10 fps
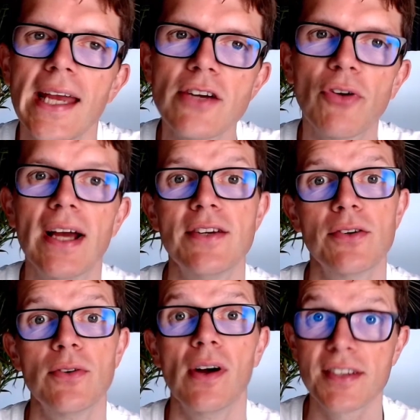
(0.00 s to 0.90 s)
In
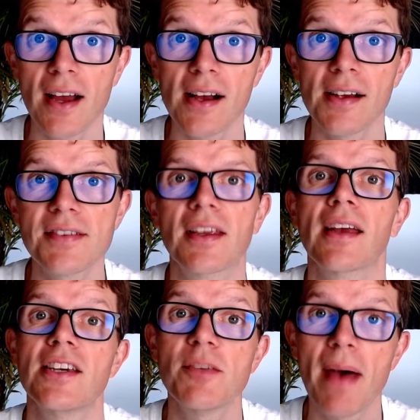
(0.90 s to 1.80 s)
Gradle, a task
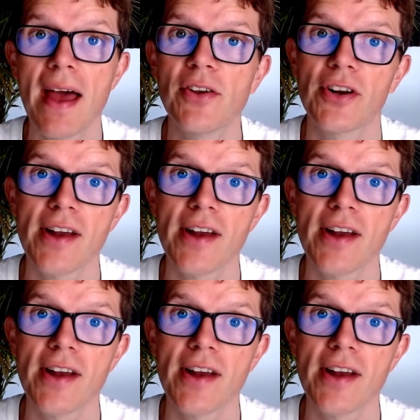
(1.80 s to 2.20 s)
can depend on